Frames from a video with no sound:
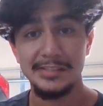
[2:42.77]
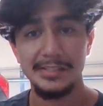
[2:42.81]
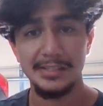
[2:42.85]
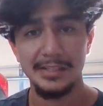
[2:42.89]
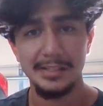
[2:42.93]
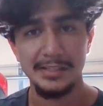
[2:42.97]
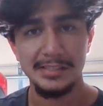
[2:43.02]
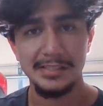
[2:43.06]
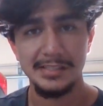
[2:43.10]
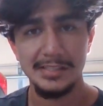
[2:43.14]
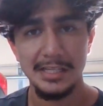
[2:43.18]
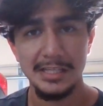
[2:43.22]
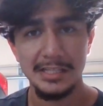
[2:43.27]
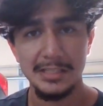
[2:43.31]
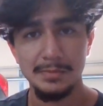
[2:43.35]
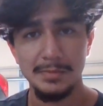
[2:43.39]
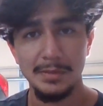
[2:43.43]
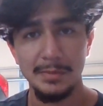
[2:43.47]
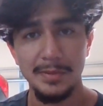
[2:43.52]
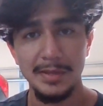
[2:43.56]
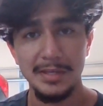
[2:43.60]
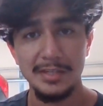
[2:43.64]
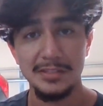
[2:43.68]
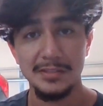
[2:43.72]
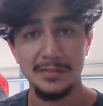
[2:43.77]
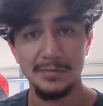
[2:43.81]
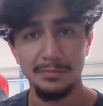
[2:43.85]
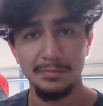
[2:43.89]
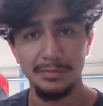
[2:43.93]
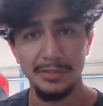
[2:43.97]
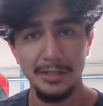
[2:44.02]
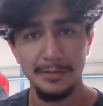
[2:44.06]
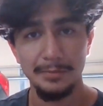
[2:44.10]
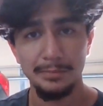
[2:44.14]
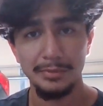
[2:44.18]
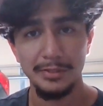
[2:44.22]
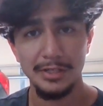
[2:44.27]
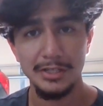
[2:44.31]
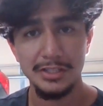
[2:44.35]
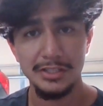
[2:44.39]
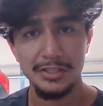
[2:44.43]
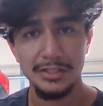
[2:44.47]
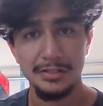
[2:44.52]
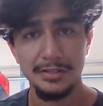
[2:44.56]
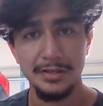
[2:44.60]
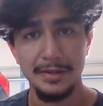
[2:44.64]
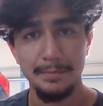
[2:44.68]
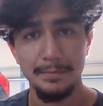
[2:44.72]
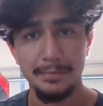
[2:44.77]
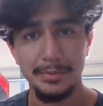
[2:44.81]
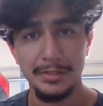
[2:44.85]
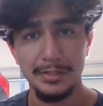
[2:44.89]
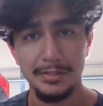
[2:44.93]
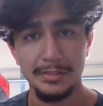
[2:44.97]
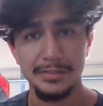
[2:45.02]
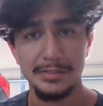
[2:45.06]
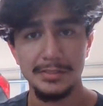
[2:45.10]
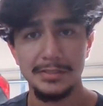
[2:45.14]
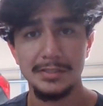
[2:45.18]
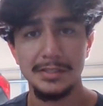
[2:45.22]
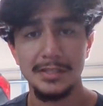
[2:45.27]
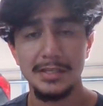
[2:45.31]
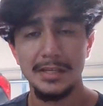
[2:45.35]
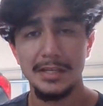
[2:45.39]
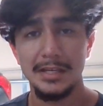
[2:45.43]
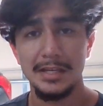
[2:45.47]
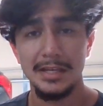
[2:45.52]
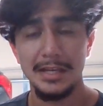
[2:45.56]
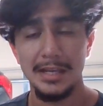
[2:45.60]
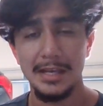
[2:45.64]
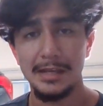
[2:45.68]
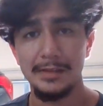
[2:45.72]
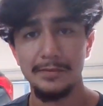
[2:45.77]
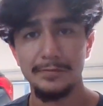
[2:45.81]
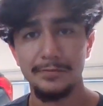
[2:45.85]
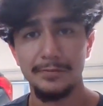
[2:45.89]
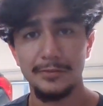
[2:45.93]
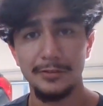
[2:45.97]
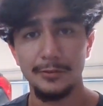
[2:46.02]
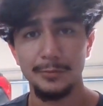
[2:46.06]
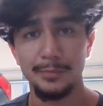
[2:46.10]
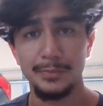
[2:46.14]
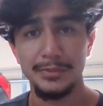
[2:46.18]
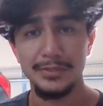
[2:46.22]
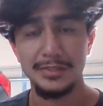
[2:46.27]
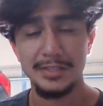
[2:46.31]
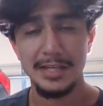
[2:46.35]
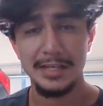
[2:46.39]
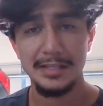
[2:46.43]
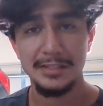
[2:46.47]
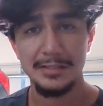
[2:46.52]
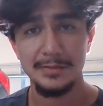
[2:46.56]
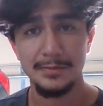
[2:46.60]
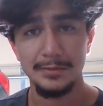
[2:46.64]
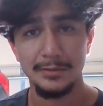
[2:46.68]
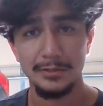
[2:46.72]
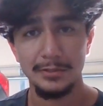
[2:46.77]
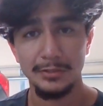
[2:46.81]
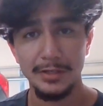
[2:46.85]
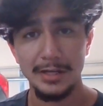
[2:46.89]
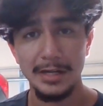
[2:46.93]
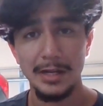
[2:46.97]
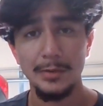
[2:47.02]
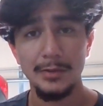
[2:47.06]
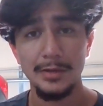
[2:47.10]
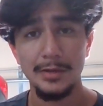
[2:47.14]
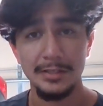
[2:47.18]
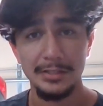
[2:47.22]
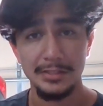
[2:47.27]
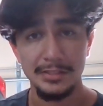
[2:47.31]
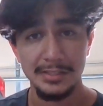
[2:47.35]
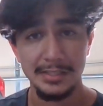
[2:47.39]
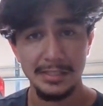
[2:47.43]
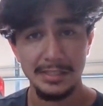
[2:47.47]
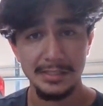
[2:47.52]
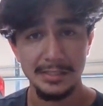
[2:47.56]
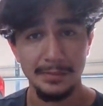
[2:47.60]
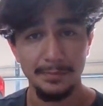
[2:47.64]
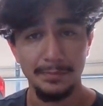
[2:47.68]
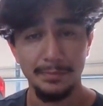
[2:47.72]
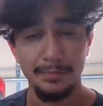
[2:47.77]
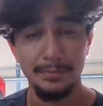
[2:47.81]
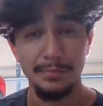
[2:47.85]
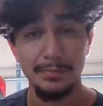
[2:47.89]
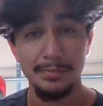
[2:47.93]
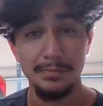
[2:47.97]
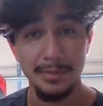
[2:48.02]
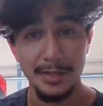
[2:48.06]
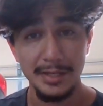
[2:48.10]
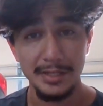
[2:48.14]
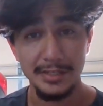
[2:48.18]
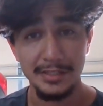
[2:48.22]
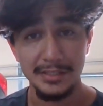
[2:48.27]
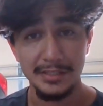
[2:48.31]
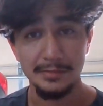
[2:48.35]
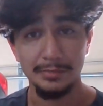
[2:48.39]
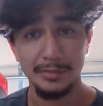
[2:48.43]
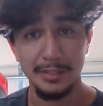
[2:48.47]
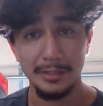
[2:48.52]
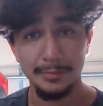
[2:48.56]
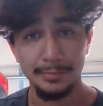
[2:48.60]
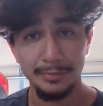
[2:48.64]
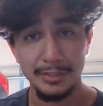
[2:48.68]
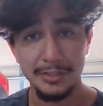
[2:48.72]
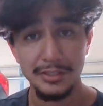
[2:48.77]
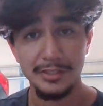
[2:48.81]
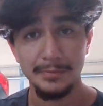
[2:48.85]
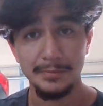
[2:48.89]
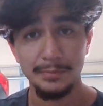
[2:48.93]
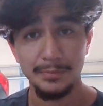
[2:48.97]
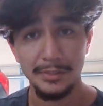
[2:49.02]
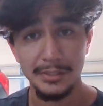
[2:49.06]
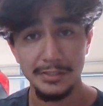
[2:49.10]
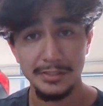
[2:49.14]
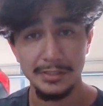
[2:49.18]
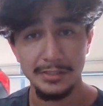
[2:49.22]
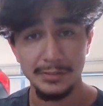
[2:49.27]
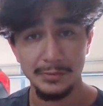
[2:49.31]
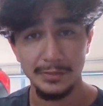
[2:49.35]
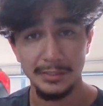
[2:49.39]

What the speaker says: assess my patient's blood pressure and pulse. And for potassium chloride, I want to assess the patient's blood pressure and pulse as